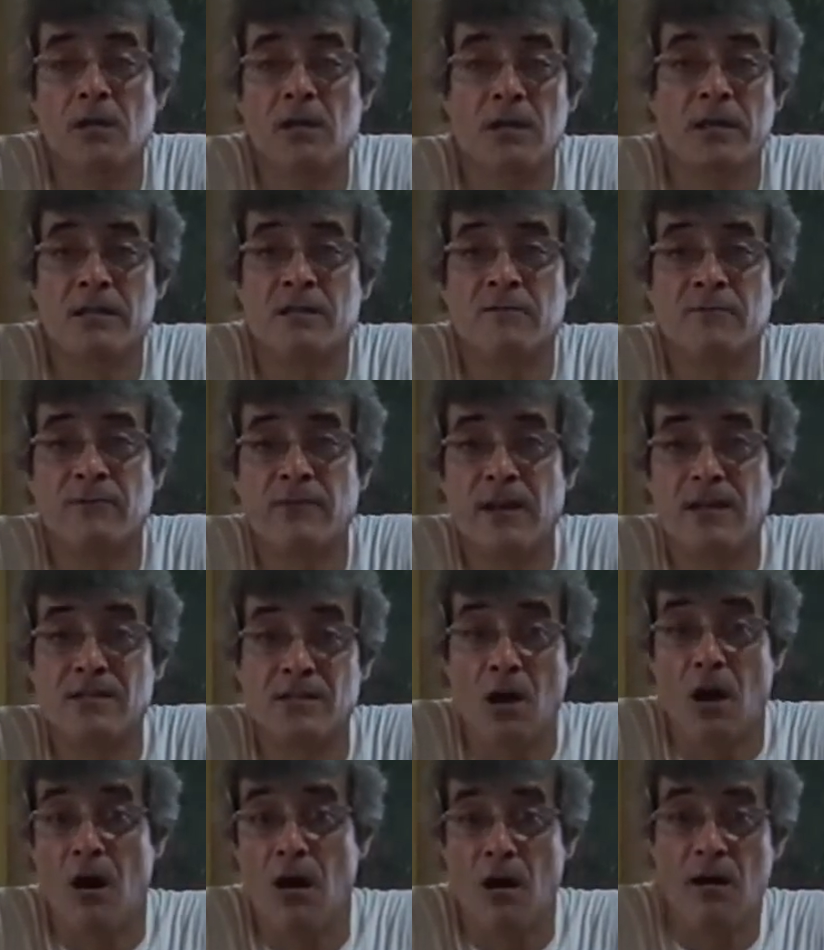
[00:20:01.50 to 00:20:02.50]
his
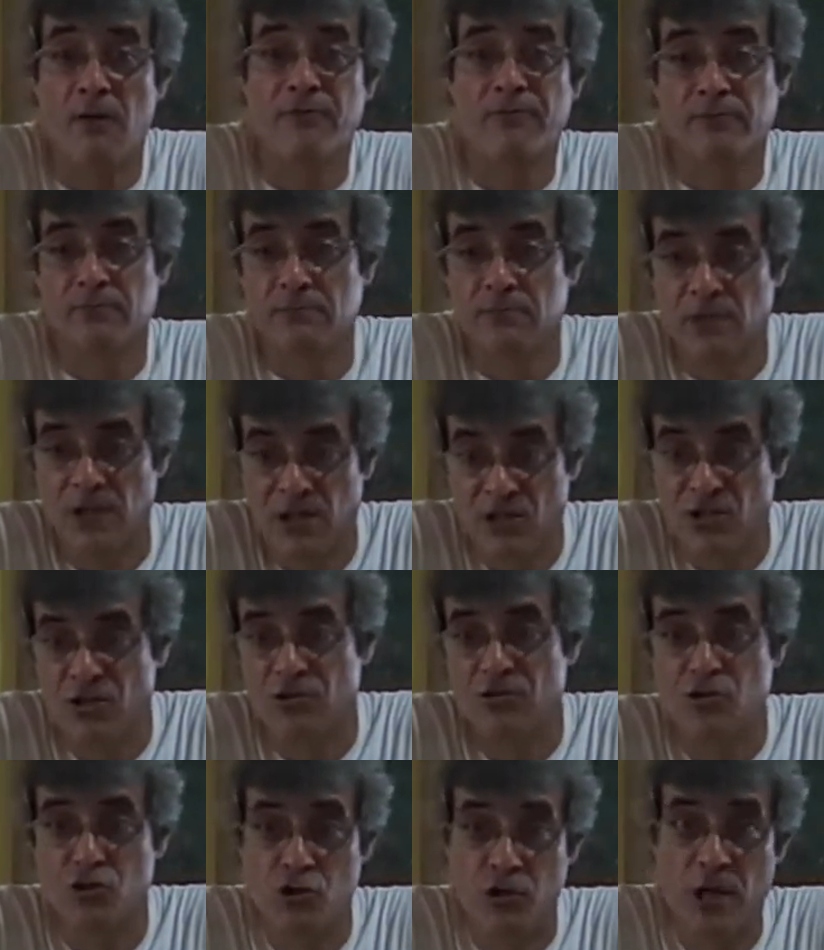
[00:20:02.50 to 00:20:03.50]
face off his
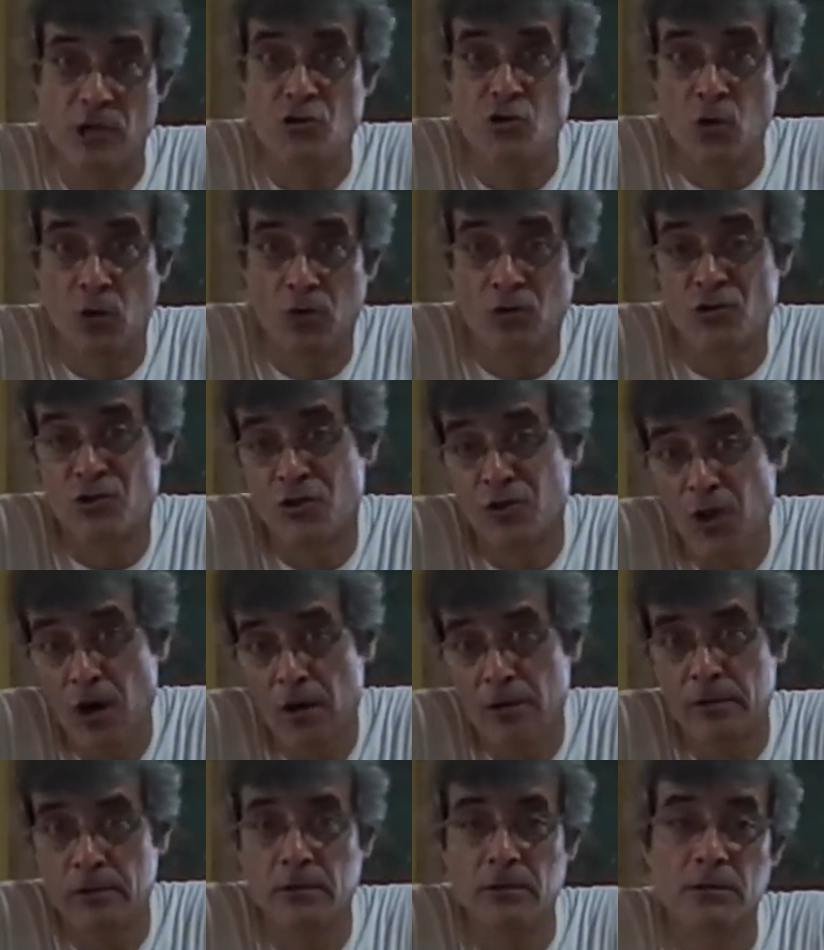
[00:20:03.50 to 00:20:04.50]
the Joker's
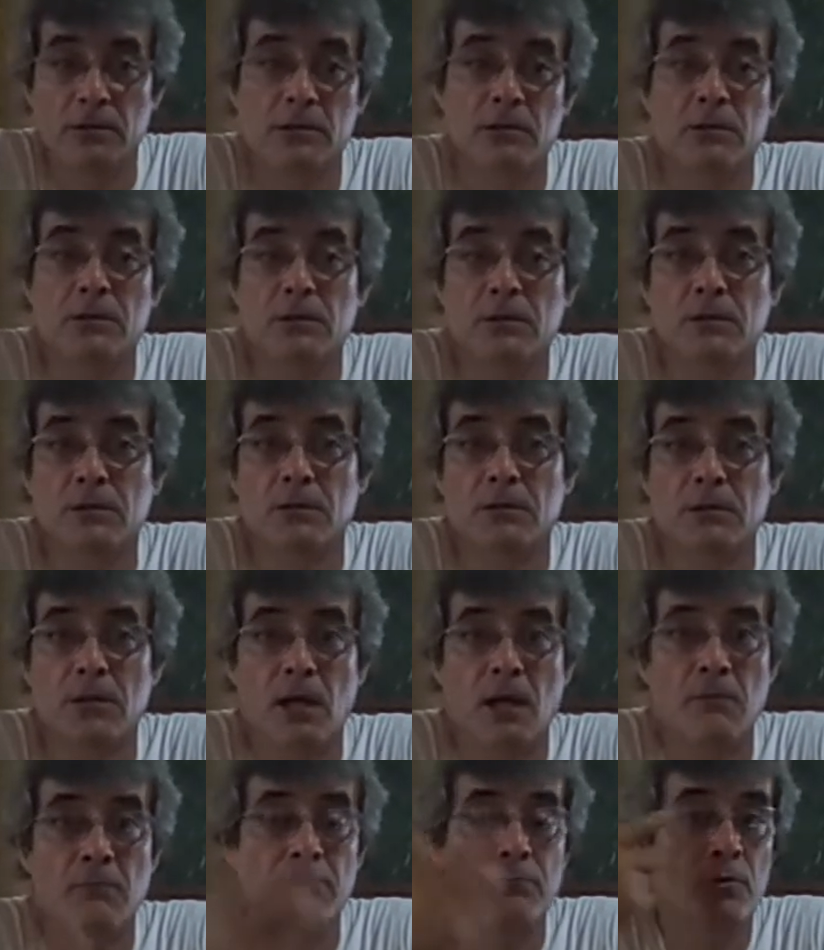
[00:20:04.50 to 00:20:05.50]
daughter
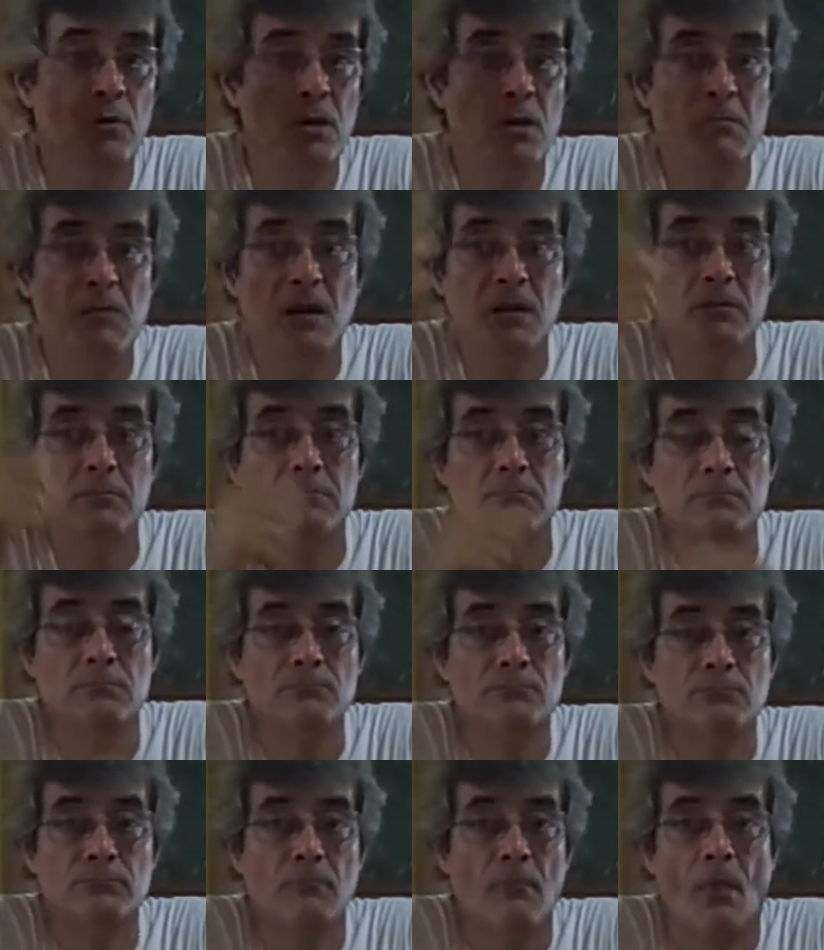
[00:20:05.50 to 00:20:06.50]
and put him
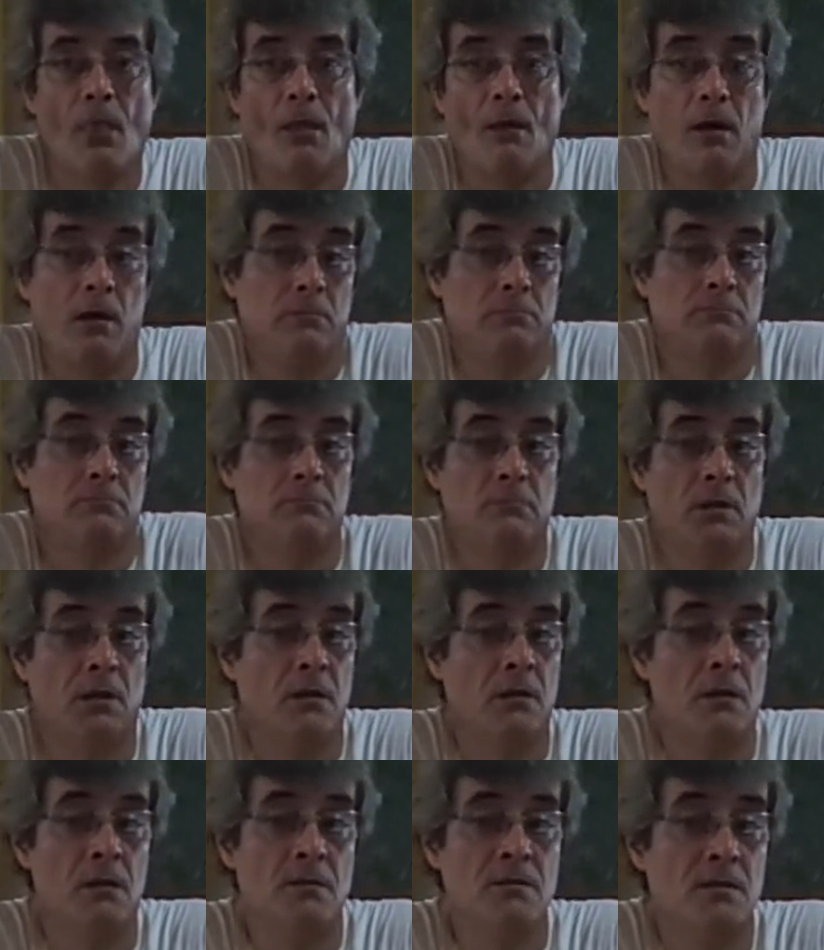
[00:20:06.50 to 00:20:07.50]
on
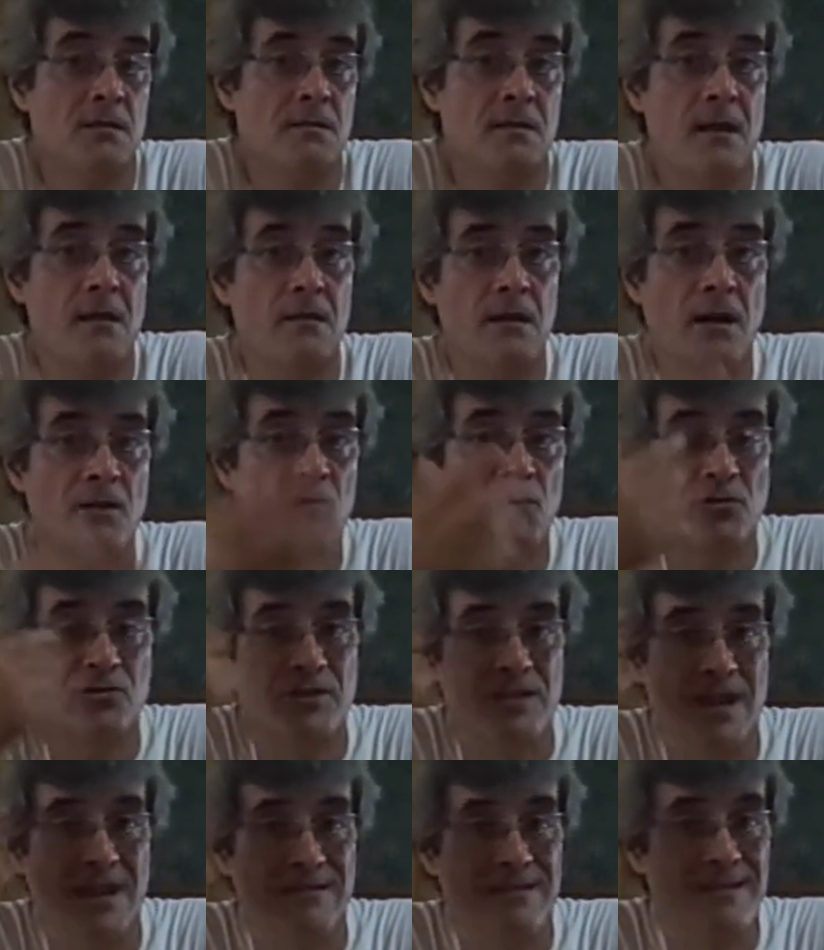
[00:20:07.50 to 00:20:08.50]
because it's there I don't
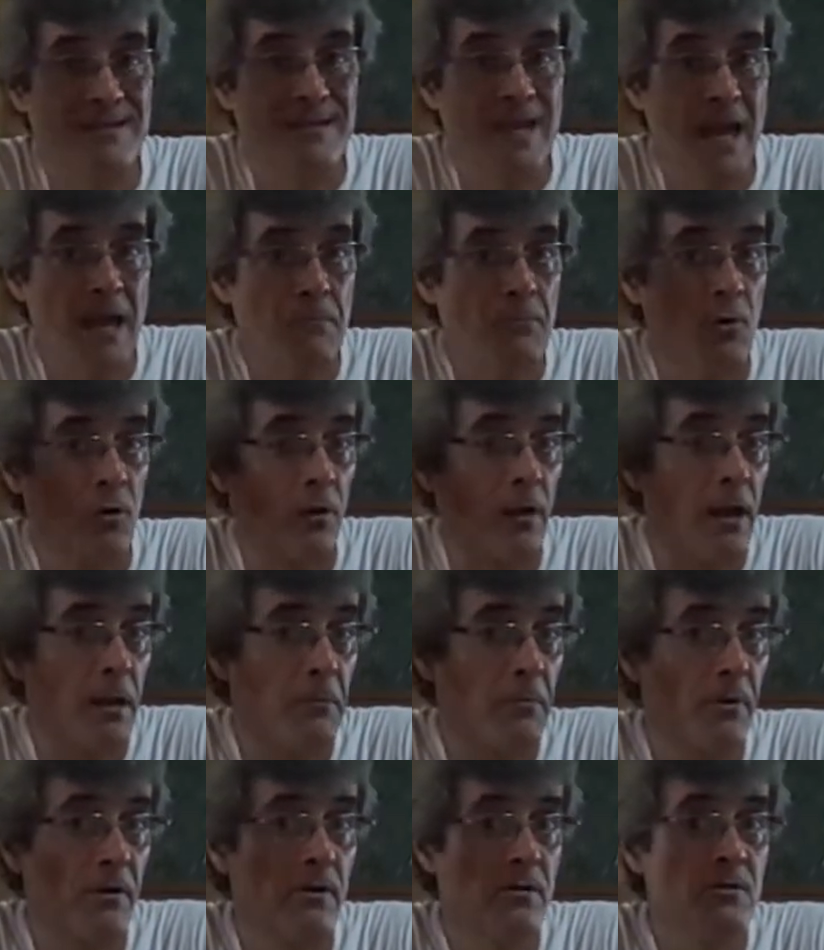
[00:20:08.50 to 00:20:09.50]
see any tape or
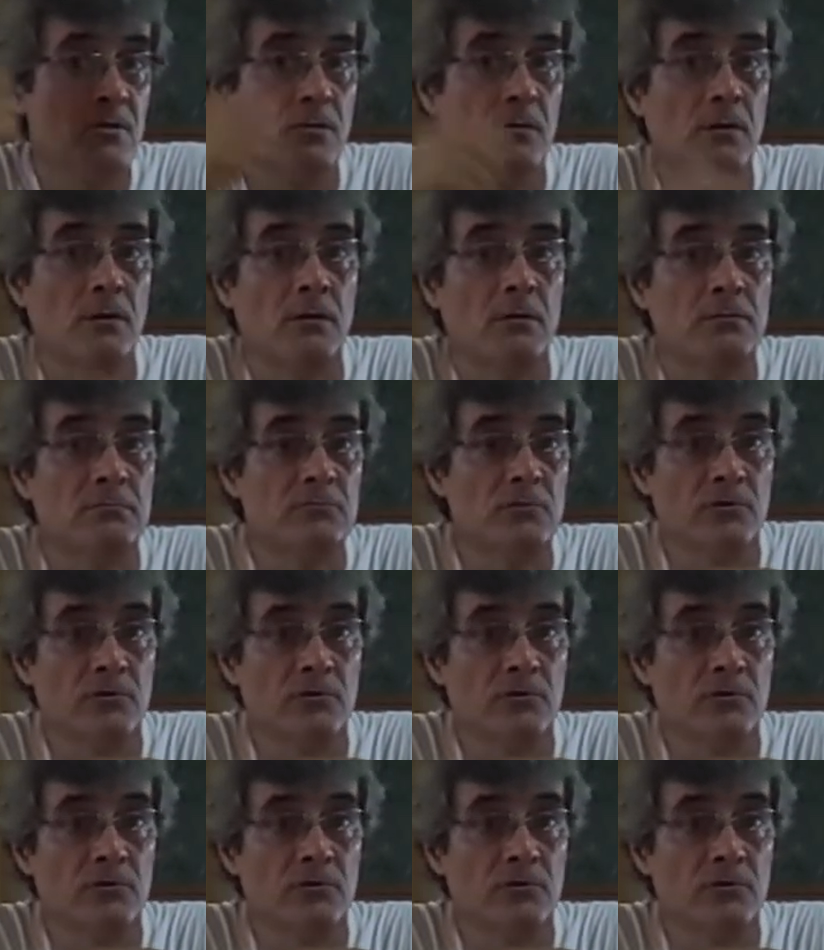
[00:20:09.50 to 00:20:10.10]
clippers or